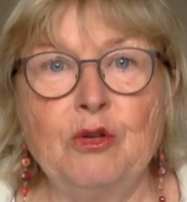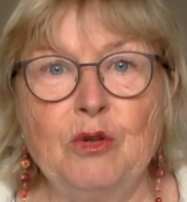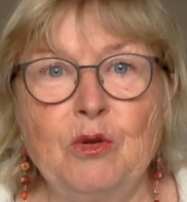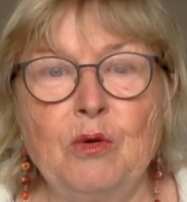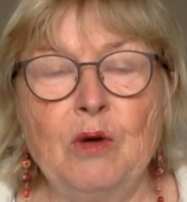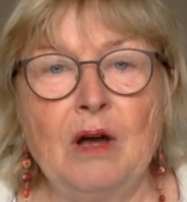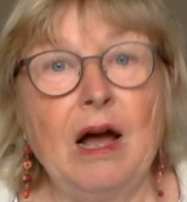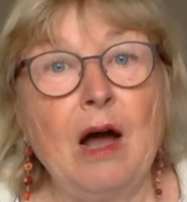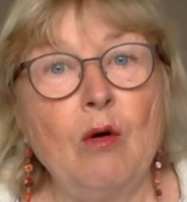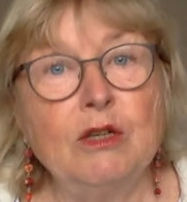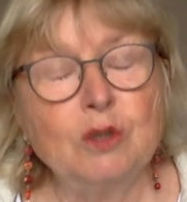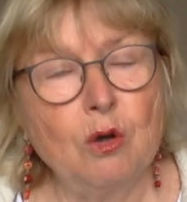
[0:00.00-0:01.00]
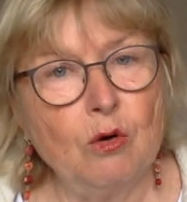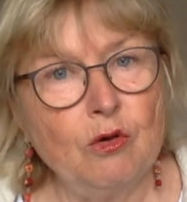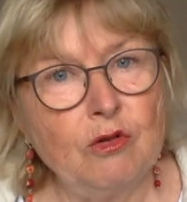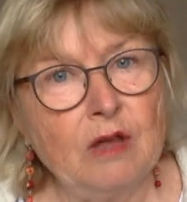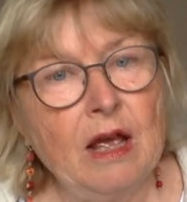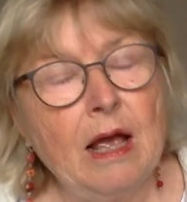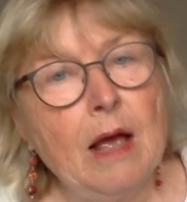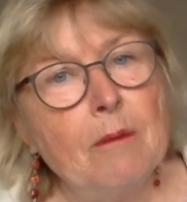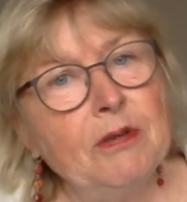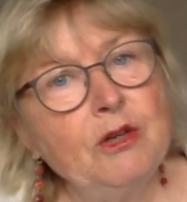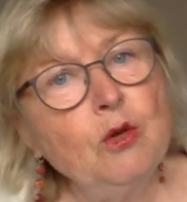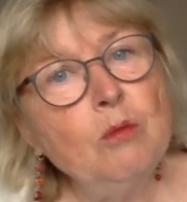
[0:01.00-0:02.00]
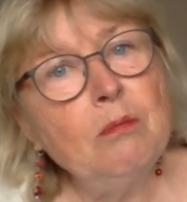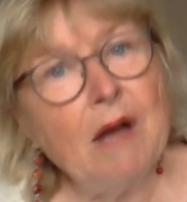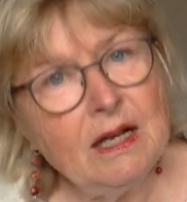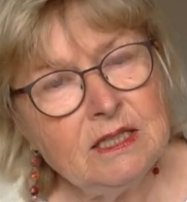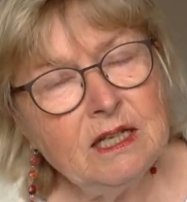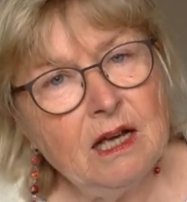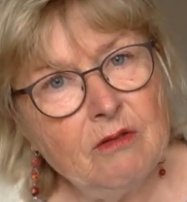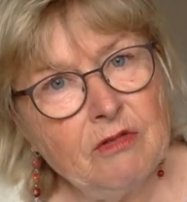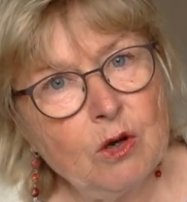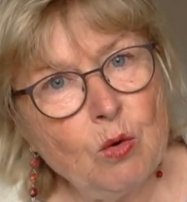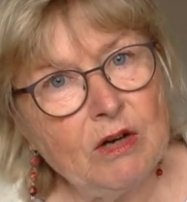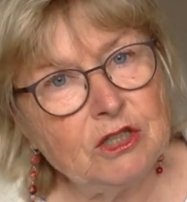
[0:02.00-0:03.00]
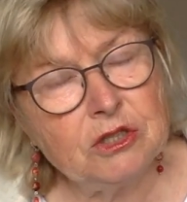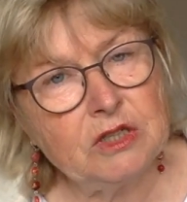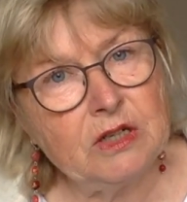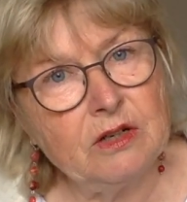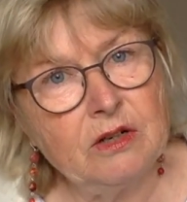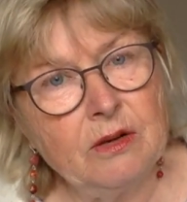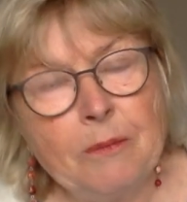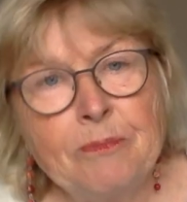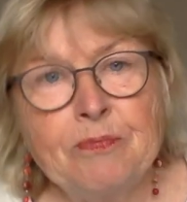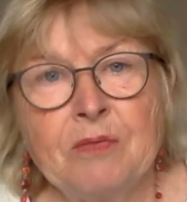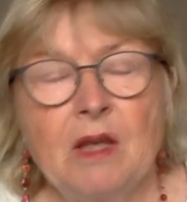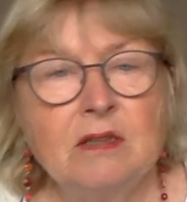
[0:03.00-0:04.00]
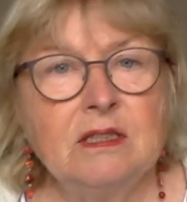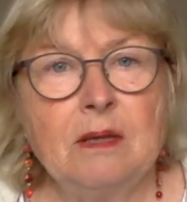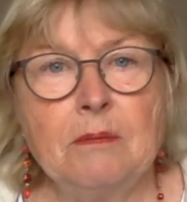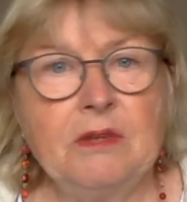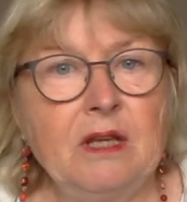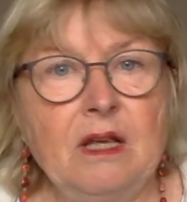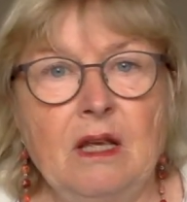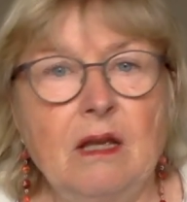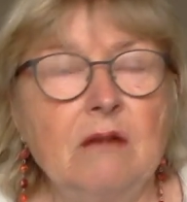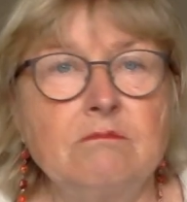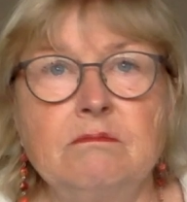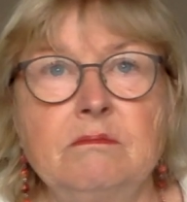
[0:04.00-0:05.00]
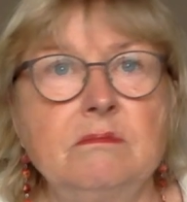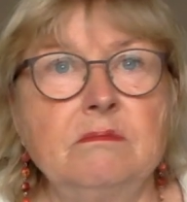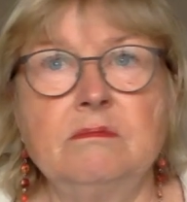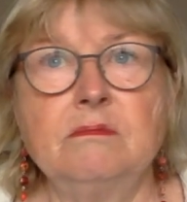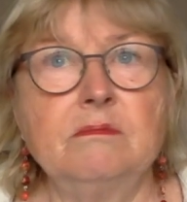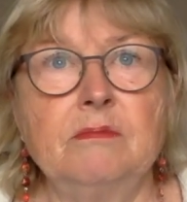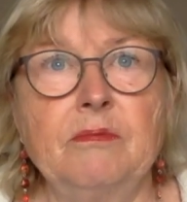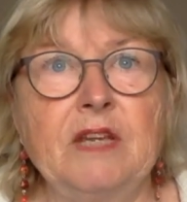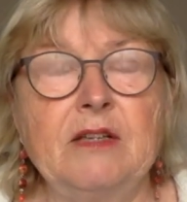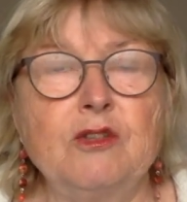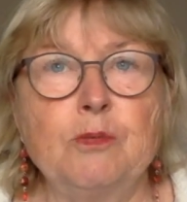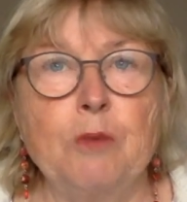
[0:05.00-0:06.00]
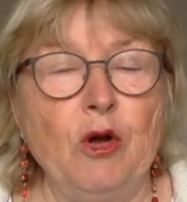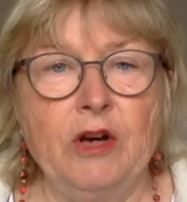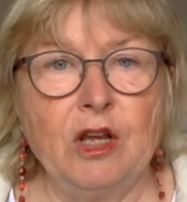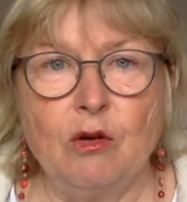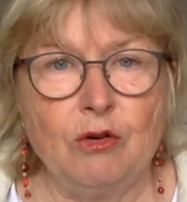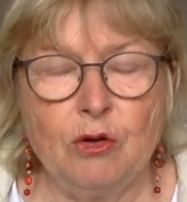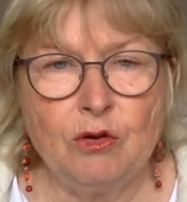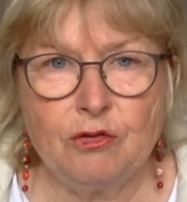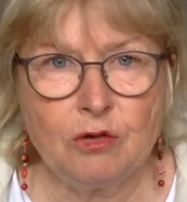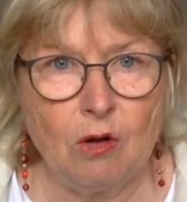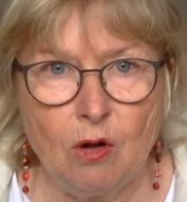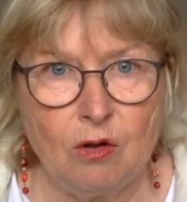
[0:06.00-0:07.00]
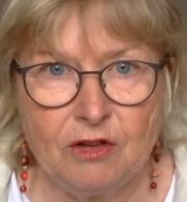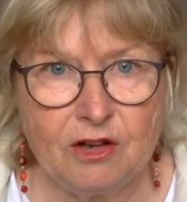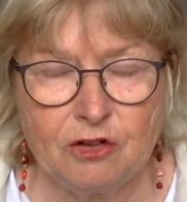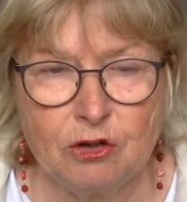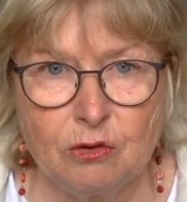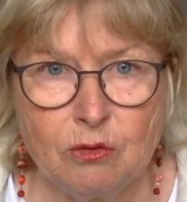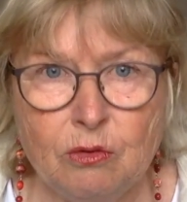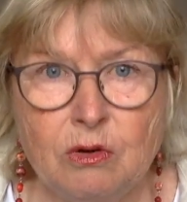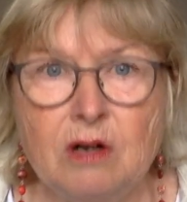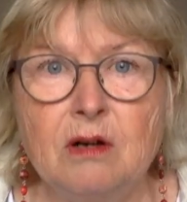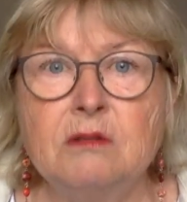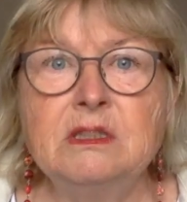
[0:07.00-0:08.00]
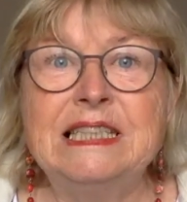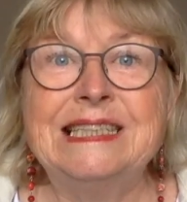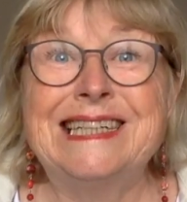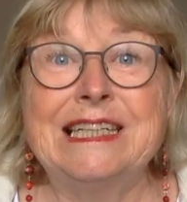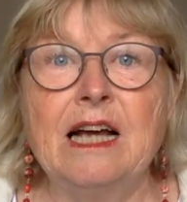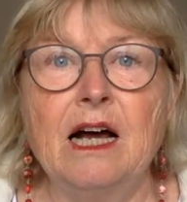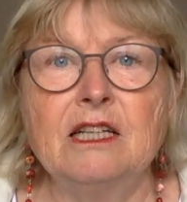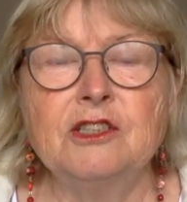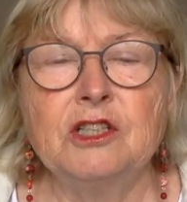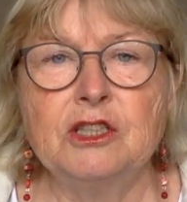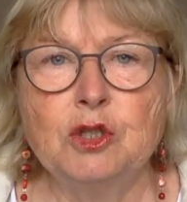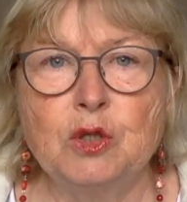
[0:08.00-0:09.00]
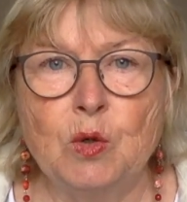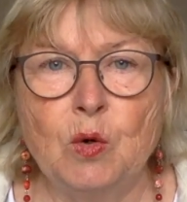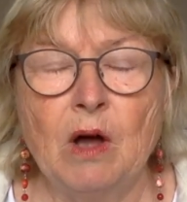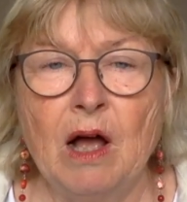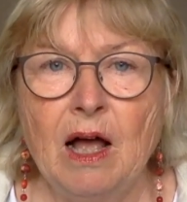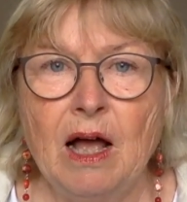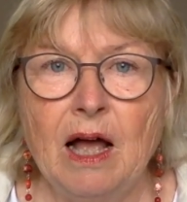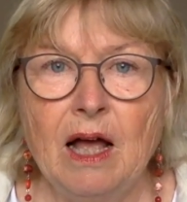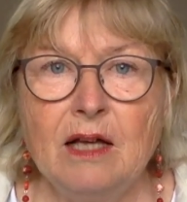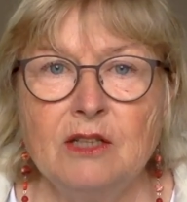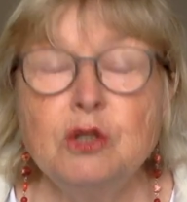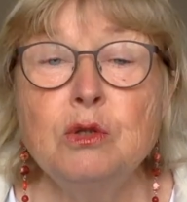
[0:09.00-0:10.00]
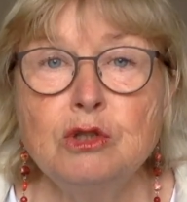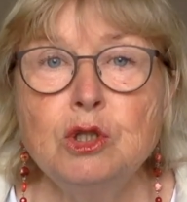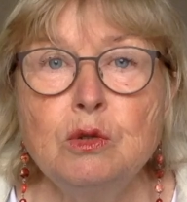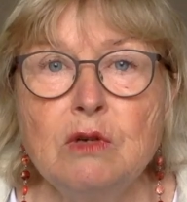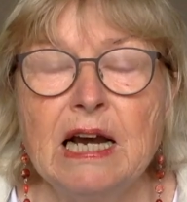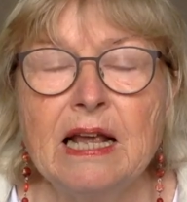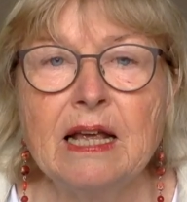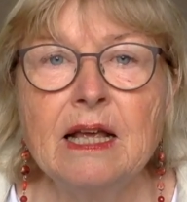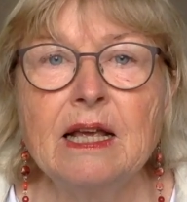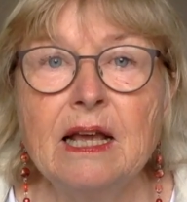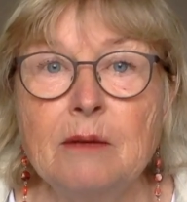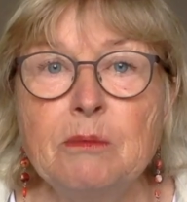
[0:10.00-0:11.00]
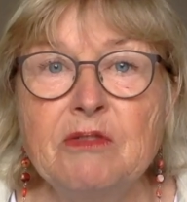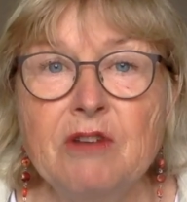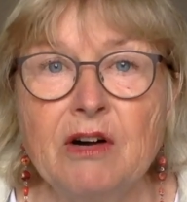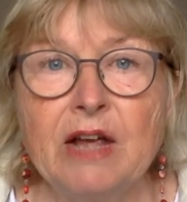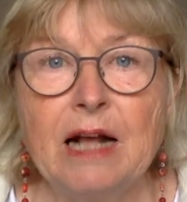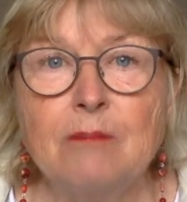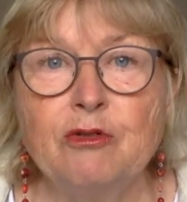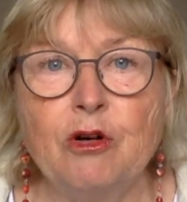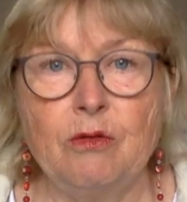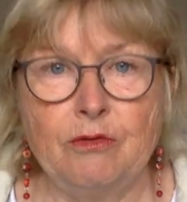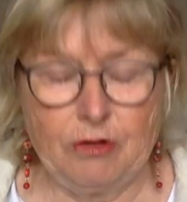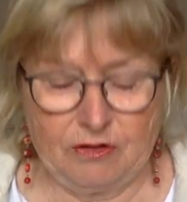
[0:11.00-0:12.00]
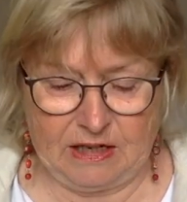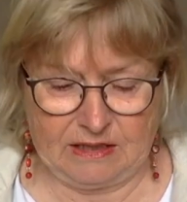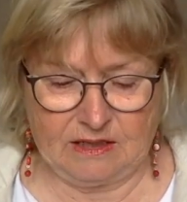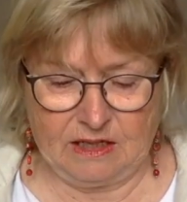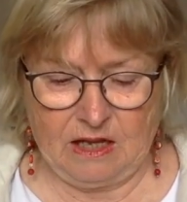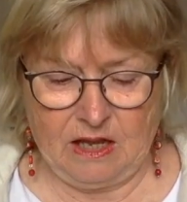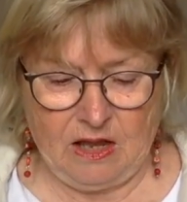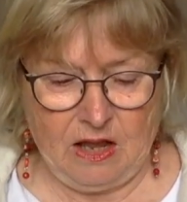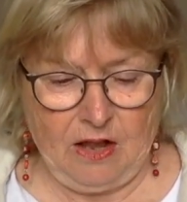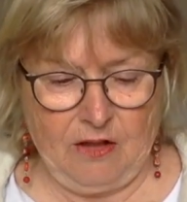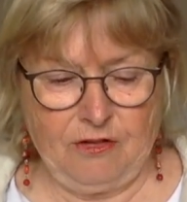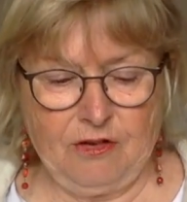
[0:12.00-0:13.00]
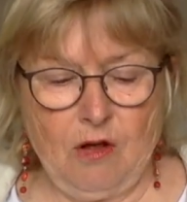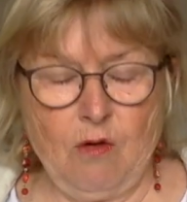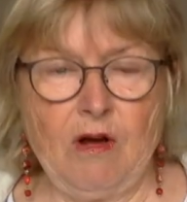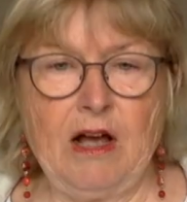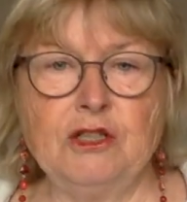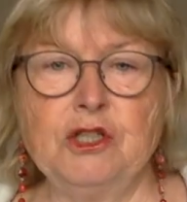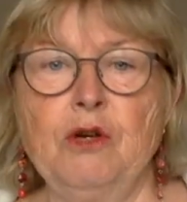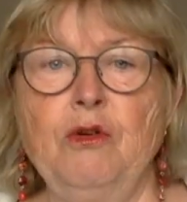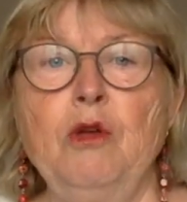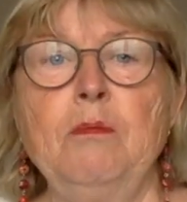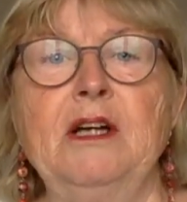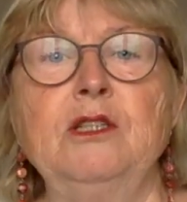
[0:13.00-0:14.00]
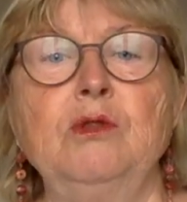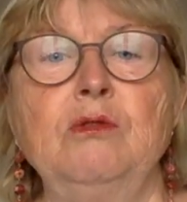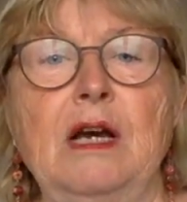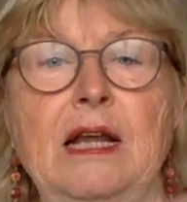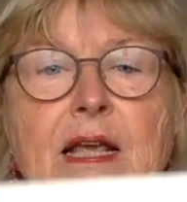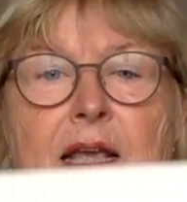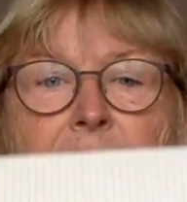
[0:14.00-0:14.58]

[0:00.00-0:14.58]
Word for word: to you how it goes. But you might have a question, something mm, that's burning on your soul that you uh, need an answer to. And your doodling can be very helpful for that. So I show you my doodling